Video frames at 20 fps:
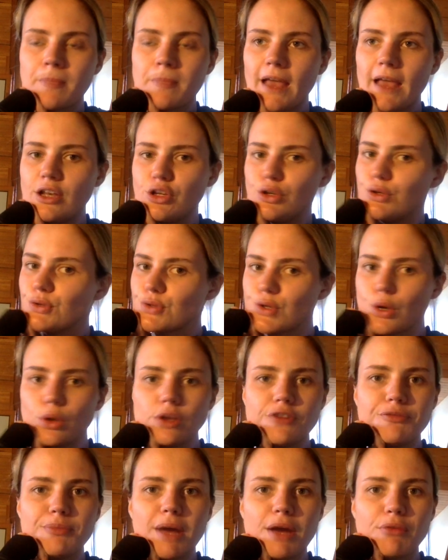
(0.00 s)
and use
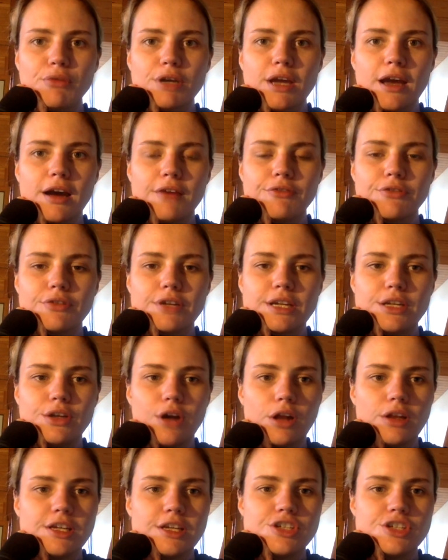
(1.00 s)
all of my recovery
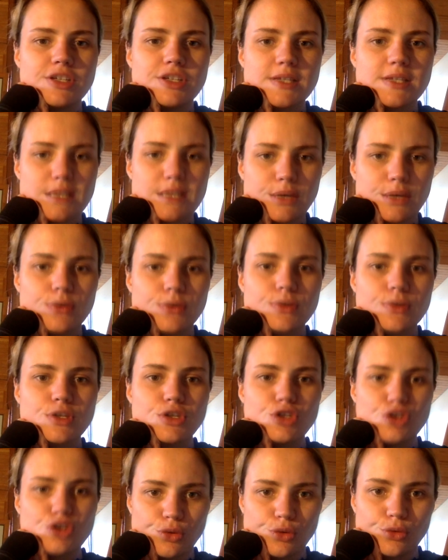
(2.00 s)
knowledge and skills
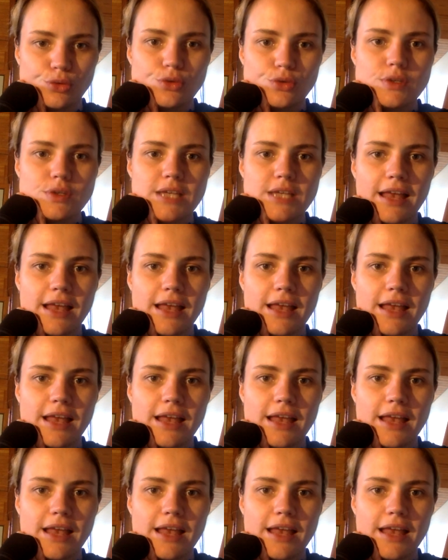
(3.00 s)
and tools,